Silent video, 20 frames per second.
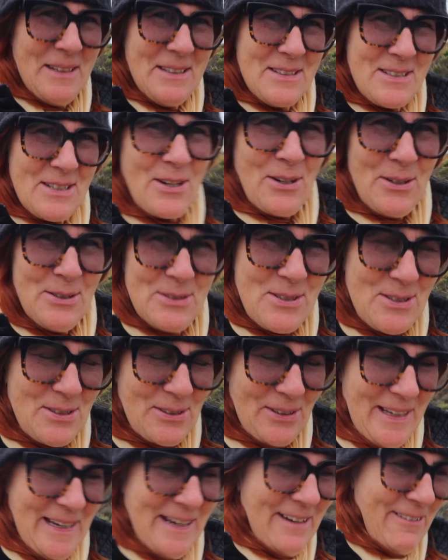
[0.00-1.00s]
this
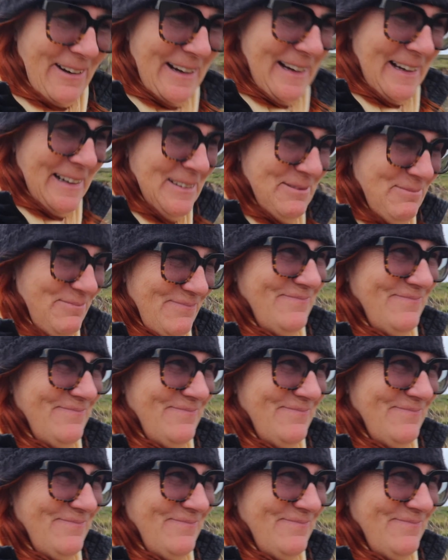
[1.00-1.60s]
coastal area